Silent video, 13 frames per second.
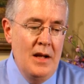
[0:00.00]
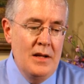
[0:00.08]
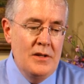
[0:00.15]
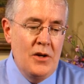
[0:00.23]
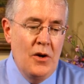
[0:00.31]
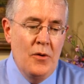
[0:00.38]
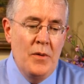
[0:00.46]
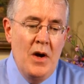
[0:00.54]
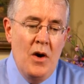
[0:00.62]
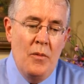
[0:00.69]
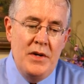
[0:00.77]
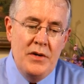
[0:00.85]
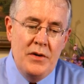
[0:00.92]
So
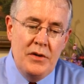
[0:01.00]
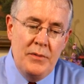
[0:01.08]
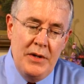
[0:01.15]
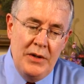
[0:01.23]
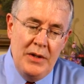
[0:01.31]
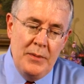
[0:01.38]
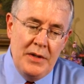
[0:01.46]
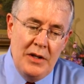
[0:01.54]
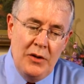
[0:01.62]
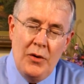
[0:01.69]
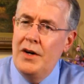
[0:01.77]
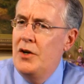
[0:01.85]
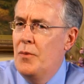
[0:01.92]
when you're dealing with a
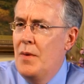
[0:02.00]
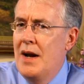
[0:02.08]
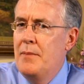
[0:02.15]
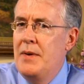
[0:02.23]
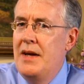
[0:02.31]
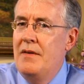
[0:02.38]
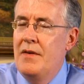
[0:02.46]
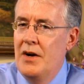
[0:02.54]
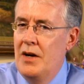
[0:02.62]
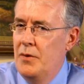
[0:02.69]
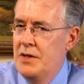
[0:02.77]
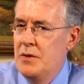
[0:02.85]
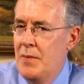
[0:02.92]
lawyer, you want to be very
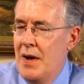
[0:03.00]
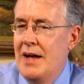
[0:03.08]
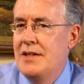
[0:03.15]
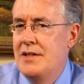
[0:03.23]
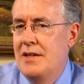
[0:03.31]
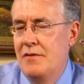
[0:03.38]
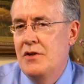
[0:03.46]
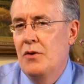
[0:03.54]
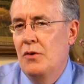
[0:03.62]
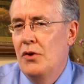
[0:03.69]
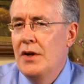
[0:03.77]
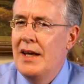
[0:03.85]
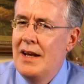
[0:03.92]
responsive. So
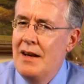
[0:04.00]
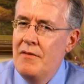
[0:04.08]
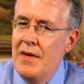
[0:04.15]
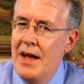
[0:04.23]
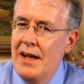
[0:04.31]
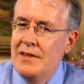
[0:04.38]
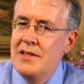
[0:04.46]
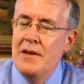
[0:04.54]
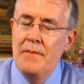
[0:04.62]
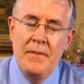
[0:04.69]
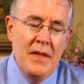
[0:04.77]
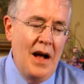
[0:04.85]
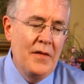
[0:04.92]
look in advance.
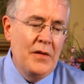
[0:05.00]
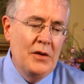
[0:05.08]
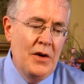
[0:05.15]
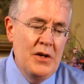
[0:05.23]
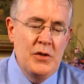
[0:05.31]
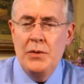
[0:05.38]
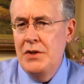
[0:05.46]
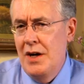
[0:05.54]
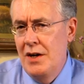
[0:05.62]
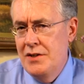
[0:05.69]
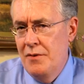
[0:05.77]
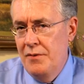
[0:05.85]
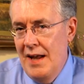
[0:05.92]
Other lawyers will
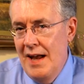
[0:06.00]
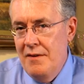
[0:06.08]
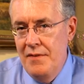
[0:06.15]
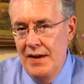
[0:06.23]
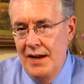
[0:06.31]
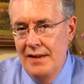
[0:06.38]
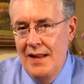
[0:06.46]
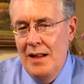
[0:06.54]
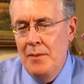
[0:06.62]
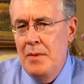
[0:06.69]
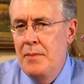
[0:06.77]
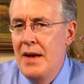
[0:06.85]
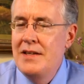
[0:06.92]
charge a flat fee, and that'll
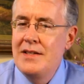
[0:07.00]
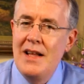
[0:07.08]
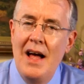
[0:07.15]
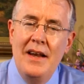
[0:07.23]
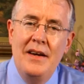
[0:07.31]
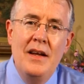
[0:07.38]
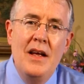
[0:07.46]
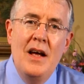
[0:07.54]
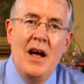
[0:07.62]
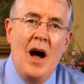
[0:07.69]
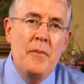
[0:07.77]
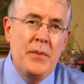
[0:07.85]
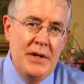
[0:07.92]
be based on
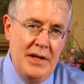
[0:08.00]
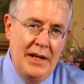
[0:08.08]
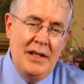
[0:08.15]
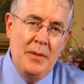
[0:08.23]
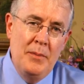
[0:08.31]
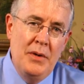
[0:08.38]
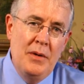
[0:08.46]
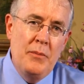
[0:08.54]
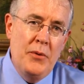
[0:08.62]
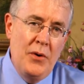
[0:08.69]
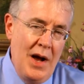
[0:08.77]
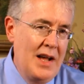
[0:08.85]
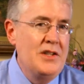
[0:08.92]
a predictable
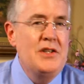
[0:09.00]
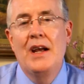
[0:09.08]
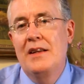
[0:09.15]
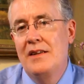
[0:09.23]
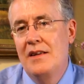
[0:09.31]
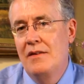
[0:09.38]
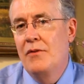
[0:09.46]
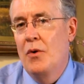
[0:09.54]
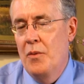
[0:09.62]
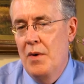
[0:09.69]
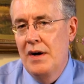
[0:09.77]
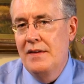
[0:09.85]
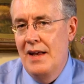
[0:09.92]
project for
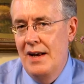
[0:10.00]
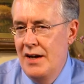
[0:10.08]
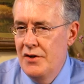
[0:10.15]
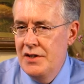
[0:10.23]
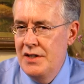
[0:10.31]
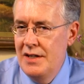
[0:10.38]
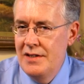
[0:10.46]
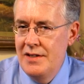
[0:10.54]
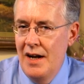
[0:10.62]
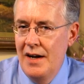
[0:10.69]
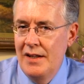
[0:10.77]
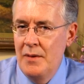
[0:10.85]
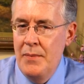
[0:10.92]
work that he or she has
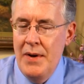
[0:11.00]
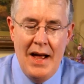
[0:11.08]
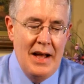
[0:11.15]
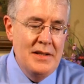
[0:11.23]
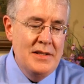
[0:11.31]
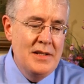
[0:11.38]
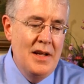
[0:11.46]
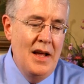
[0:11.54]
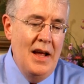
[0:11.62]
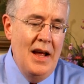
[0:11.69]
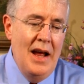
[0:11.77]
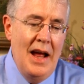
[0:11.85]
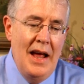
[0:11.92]
done in the past
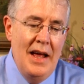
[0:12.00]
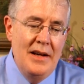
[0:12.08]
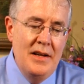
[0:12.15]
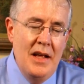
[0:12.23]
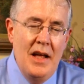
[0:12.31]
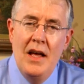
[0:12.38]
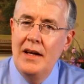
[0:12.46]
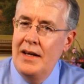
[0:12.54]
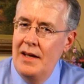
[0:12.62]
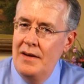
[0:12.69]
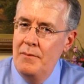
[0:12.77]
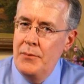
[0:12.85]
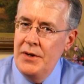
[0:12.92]
and
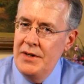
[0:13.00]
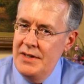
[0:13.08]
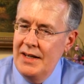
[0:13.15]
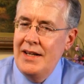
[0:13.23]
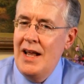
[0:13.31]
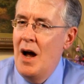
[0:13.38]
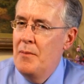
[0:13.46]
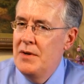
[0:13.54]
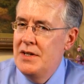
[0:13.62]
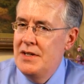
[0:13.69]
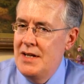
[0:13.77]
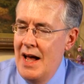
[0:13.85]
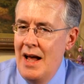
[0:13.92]
can predict how
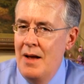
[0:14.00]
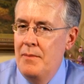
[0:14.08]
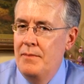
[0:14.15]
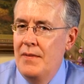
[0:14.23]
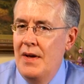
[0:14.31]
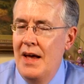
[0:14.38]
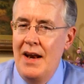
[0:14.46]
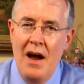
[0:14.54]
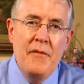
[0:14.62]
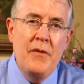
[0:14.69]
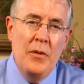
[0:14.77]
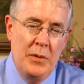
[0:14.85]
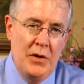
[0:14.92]
much time and
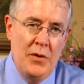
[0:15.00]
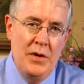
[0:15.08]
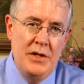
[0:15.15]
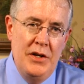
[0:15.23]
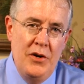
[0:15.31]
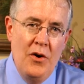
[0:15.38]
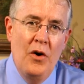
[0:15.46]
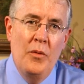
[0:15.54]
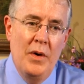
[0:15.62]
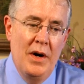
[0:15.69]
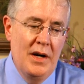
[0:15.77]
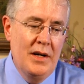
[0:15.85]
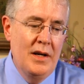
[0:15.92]
effort will go into your
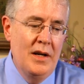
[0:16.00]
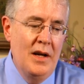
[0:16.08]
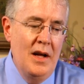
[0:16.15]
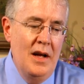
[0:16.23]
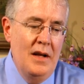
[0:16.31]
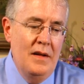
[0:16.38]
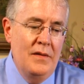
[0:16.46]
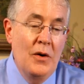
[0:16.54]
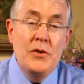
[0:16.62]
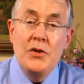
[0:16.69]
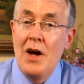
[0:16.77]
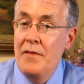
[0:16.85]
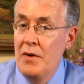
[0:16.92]
work. Those
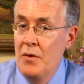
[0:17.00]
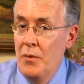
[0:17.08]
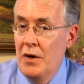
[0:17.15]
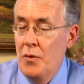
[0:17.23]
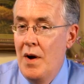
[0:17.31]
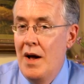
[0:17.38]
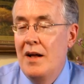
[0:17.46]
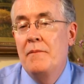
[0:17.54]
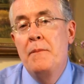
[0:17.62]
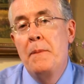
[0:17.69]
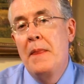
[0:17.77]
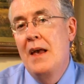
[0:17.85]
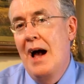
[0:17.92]
often work well.
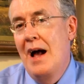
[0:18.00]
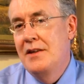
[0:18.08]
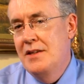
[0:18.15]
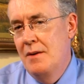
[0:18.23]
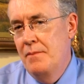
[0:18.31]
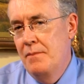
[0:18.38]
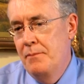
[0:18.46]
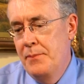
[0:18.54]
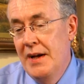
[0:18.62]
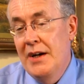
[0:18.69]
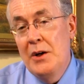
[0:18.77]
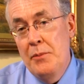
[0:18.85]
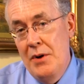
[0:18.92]
On some
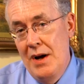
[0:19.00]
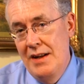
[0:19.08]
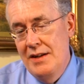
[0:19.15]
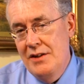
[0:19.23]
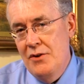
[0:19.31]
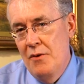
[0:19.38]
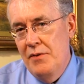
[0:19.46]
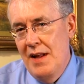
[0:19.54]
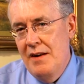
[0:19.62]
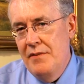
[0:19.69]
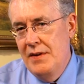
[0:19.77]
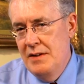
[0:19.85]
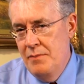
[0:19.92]
bigger projects, though,
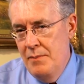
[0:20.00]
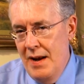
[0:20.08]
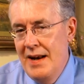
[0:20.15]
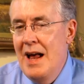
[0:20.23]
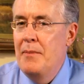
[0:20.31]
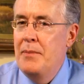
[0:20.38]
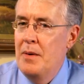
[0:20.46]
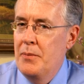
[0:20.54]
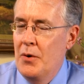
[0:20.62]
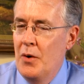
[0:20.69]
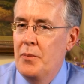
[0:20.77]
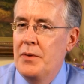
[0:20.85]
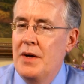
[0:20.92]
flat fees may not be
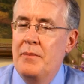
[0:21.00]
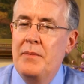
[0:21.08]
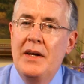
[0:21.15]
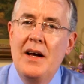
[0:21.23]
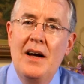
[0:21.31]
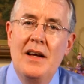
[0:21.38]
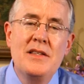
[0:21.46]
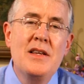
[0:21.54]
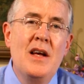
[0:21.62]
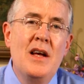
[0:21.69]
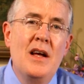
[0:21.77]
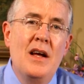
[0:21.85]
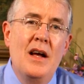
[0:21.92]
appropriate, because
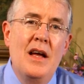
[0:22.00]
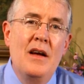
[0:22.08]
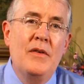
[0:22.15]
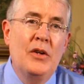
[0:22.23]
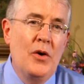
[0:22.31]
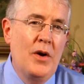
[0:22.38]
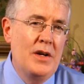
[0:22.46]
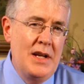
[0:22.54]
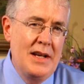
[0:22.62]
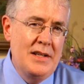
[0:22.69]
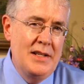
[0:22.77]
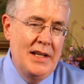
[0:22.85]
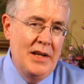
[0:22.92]
if a lawyer is
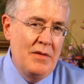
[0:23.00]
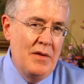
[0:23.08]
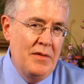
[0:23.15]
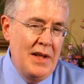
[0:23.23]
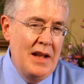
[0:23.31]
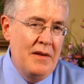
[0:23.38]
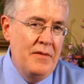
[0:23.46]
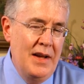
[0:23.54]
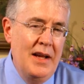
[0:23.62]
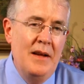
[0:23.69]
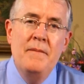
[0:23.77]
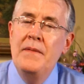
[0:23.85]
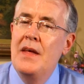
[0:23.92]
asked to give a flat
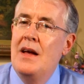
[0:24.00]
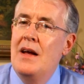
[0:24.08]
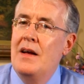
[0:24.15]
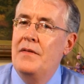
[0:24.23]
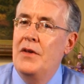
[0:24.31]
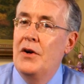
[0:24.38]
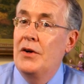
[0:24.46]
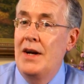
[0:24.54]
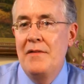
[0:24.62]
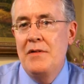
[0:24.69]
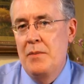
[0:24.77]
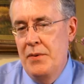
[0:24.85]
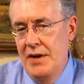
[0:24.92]
fee, they're going to have
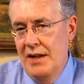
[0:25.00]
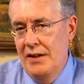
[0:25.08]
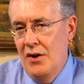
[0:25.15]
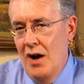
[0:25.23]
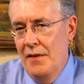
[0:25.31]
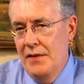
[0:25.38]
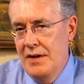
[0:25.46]
to predict all the